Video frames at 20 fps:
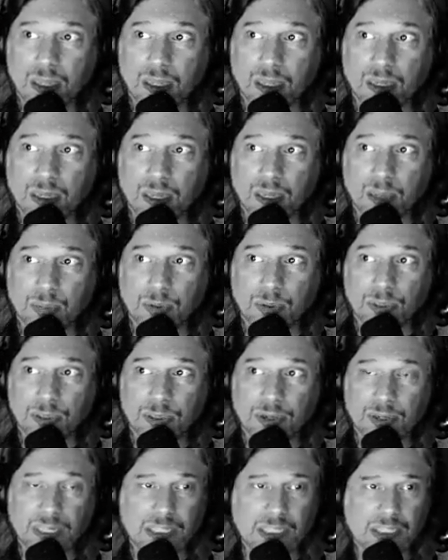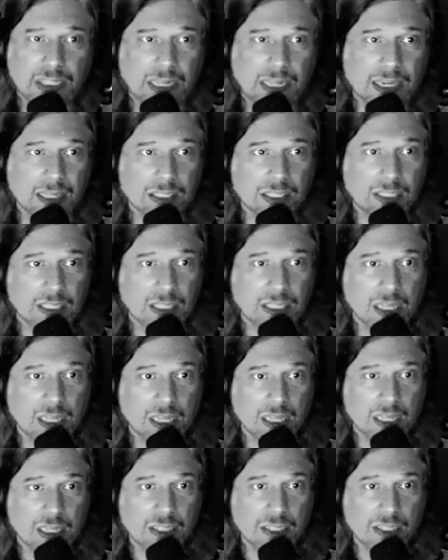Number 36,
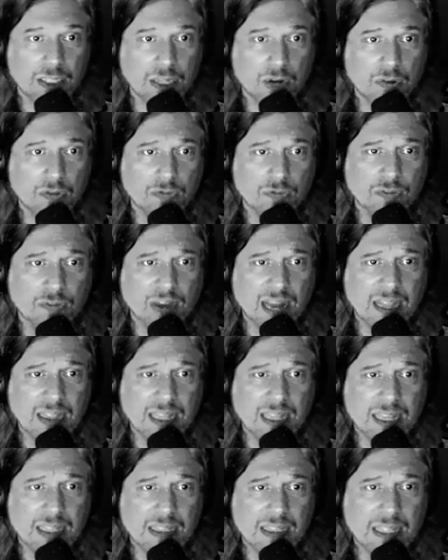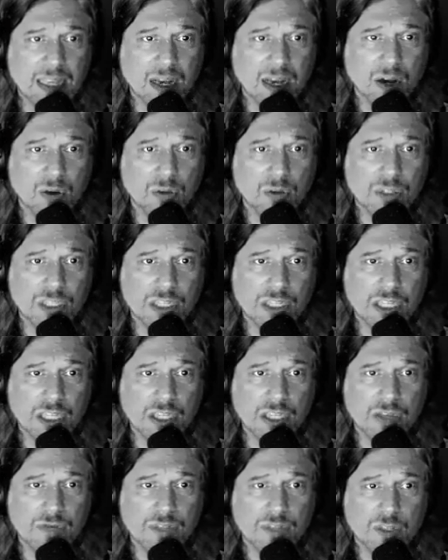don't violate the oaths
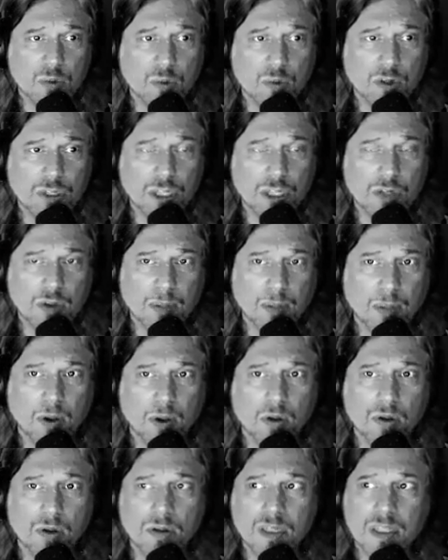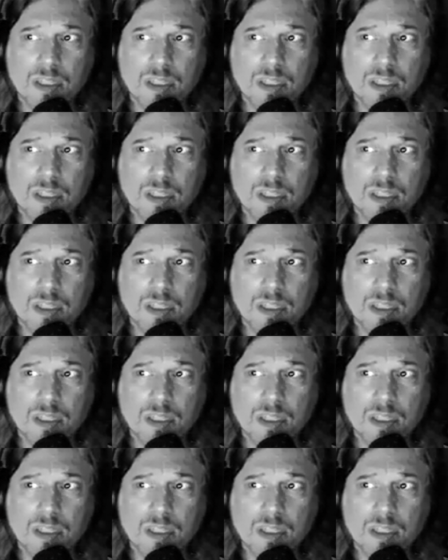you've sworn to uphold.